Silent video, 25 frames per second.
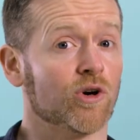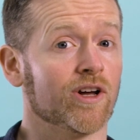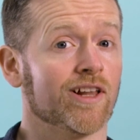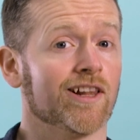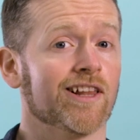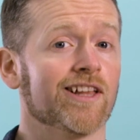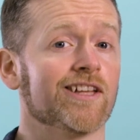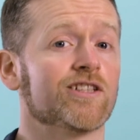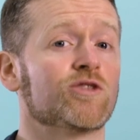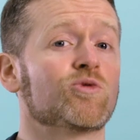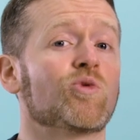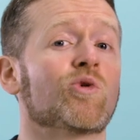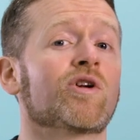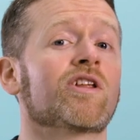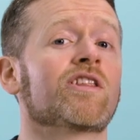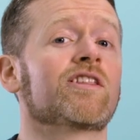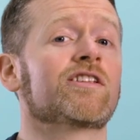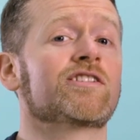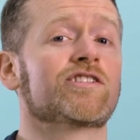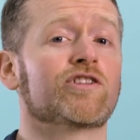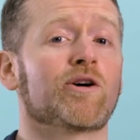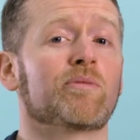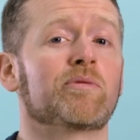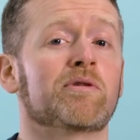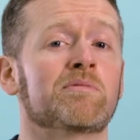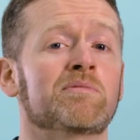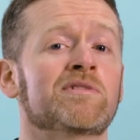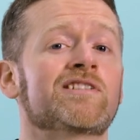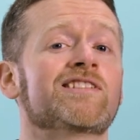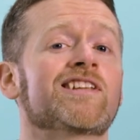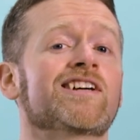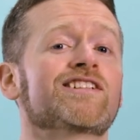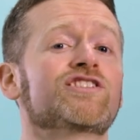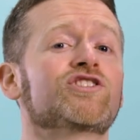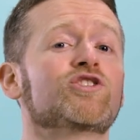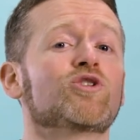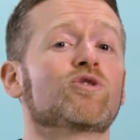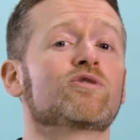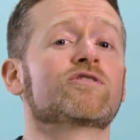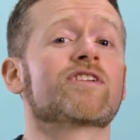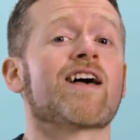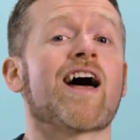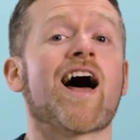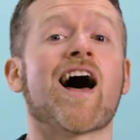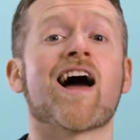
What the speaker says: oil is one of the supplements that shows